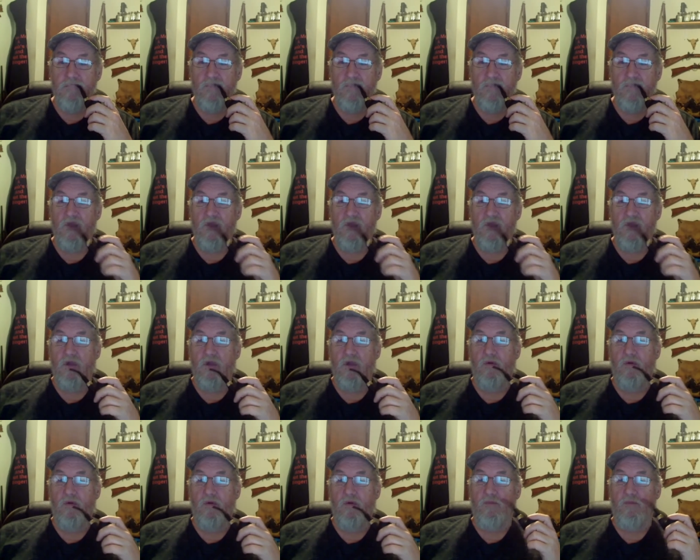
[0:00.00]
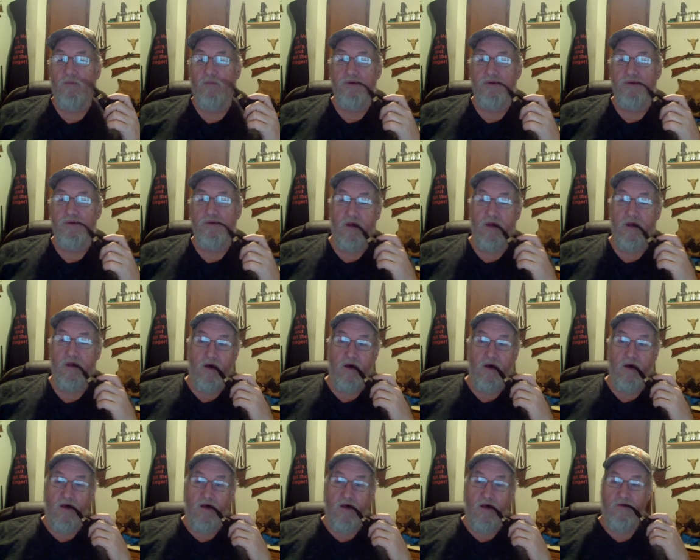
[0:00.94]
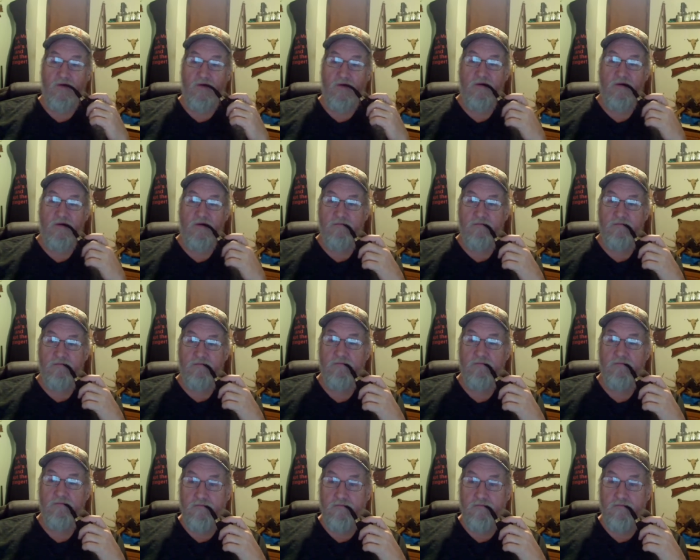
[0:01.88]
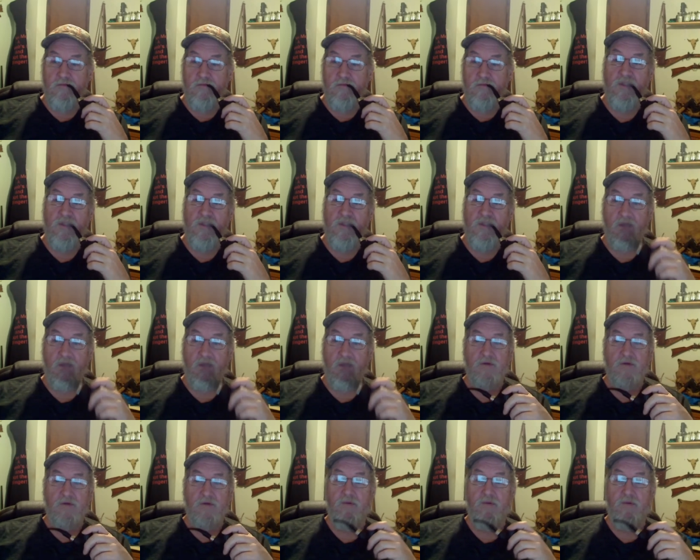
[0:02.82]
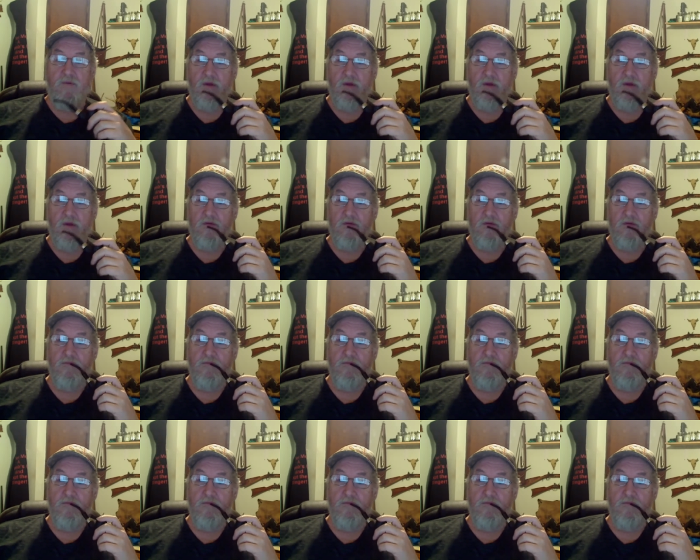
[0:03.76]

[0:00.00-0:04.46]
There you go. I appreciate that, Jeff. I could definitely use them.